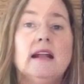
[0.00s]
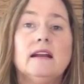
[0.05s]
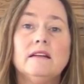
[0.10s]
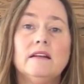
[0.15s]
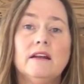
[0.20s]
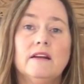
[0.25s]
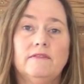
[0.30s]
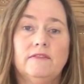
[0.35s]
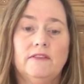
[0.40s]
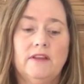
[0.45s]

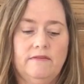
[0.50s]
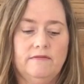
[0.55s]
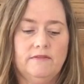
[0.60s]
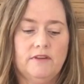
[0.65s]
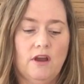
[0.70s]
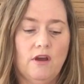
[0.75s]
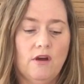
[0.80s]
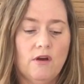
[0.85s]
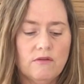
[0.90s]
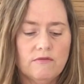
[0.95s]
enough left
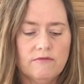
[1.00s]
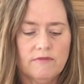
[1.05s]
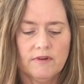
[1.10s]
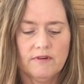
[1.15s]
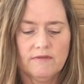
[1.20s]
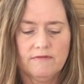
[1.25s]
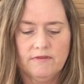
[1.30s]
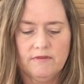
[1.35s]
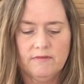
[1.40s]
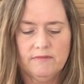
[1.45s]
over
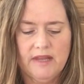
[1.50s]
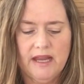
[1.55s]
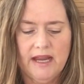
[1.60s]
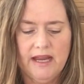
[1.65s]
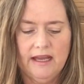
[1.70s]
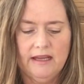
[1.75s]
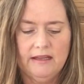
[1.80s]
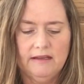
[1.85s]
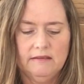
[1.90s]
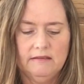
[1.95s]
from
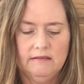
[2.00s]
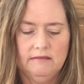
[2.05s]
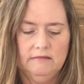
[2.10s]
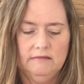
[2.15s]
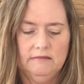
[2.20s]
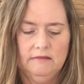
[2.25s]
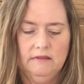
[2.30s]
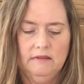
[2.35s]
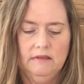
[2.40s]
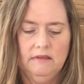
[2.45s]
that
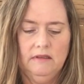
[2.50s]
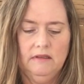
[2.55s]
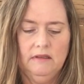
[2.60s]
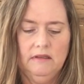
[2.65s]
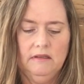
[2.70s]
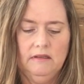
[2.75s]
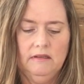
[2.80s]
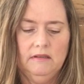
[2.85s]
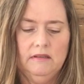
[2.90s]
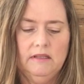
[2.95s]

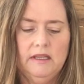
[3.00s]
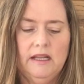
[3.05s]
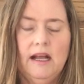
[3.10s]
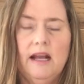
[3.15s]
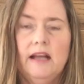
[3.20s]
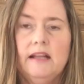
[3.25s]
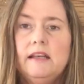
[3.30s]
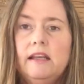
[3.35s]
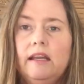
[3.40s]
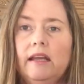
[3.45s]

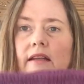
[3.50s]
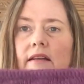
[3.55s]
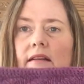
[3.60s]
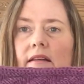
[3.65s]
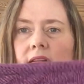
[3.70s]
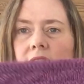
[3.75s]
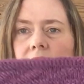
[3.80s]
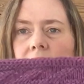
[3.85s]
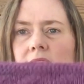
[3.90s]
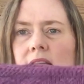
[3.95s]
I knit
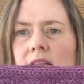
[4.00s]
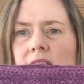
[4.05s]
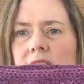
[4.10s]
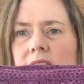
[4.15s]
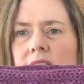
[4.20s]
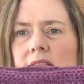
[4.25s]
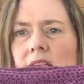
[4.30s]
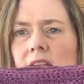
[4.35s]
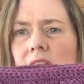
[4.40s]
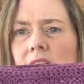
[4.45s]

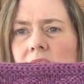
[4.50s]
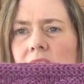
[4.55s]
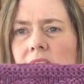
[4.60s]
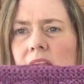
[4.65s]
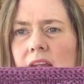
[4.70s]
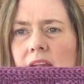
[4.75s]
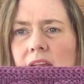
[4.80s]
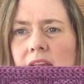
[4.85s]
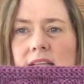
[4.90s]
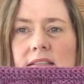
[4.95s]
this
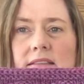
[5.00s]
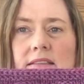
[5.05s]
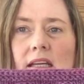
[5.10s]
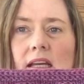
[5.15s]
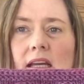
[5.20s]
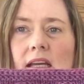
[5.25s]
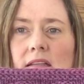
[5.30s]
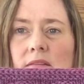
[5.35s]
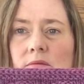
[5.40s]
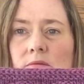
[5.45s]

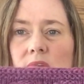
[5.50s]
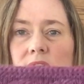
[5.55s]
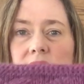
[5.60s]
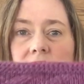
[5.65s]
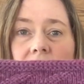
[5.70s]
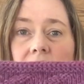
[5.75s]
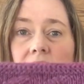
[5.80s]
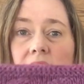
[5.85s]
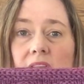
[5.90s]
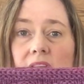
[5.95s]
easy, once
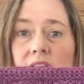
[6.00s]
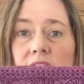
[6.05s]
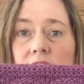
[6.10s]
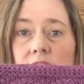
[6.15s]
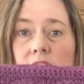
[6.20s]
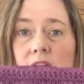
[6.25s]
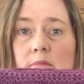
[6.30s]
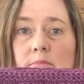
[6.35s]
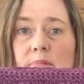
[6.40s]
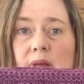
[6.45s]
again a
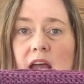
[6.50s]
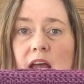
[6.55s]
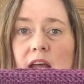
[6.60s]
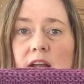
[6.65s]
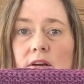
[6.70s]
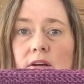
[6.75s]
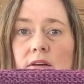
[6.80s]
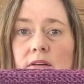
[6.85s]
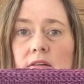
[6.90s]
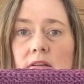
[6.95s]
free
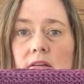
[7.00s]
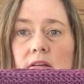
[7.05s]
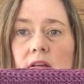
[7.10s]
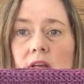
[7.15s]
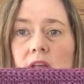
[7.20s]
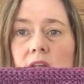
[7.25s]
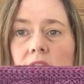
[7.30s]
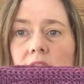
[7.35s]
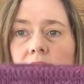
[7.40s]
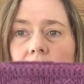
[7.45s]
pattern,
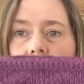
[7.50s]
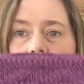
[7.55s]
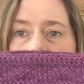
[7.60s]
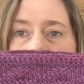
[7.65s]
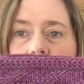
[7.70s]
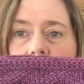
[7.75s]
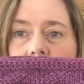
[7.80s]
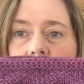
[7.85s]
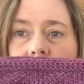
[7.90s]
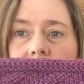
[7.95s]

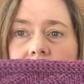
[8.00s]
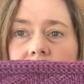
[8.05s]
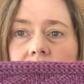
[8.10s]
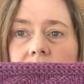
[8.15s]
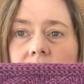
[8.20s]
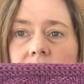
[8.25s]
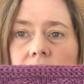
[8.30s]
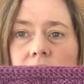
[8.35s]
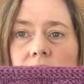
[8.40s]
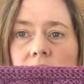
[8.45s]
an easy
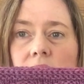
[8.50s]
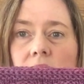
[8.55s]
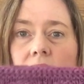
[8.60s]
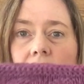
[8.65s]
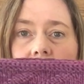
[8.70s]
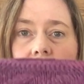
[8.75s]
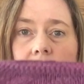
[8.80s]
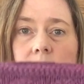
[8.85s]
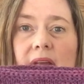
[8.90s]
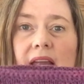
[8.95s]
little
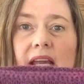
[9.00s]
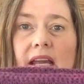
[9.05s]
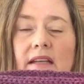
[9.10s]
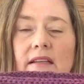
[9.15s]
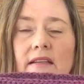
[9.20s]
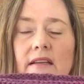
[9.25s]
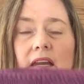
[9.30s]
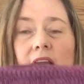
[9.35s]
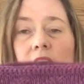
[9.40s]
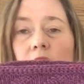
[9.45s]

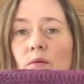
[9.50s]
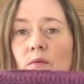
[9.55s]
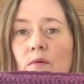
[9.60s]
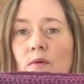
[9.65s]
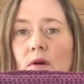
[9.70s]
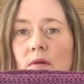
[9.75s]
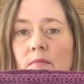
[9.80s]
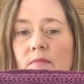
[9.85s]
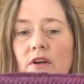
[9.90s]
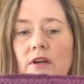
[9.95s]
headband ear
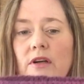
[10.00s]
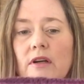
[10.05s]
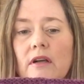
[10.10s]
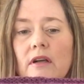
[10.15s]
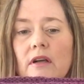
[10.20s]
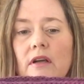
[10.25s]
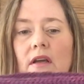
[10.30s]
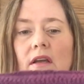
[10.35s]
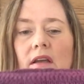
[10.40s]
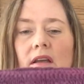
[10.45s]
warmer.
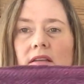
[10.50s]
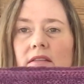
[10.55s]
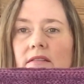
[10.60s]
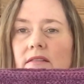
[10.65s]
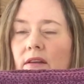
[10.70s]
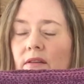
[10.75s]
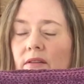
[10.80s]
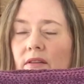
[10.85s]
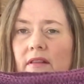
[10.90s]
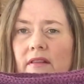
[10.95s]

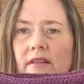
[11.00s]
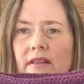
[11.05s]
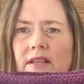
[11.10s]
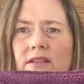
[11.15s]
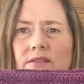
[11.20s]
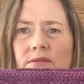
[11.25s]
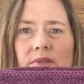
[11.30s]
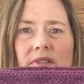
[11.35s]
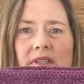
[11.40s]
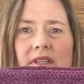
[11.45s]
So
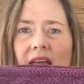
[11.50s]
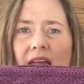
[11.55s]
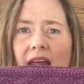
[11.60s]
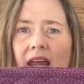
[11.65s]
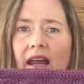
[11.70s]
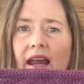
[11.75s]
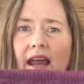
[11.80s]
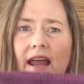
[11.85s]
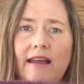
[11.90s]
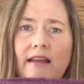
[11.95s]
this would
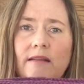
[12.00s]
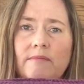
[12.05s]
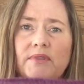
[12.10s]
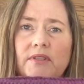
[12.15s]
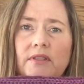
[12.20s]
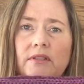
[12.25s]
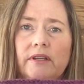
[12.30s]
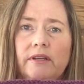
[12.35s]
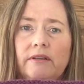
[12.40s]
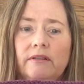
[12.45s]
take
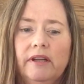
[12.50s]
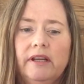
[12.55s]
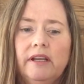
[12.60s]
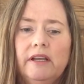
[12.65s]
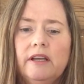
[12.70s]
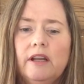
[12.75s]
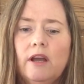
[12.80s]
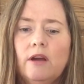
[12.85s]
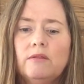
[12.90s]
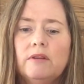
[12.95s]
absolutely
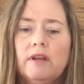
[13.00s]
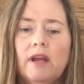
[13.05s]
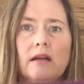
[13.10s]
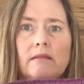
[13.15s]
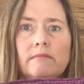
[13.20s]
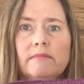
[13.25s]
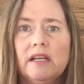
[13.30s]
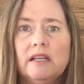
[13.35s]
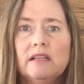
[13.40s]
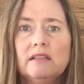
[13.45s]
no
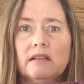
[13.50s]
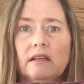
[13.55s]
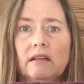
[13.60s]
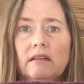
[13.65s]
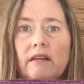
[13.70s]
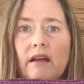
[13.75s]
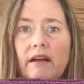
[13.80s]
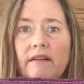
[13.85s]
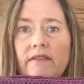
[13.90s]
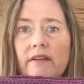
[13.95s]
time, and it's a
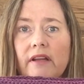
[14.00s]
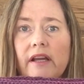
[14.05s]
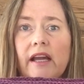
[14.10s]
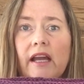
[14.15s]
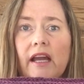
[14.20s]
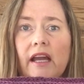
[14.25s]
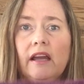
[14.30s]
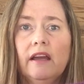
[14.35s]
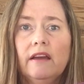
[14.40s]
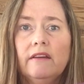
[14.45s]
lovely
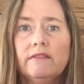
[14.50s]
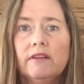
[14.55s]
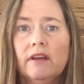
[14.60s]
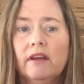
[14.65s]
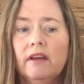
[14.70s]
gift.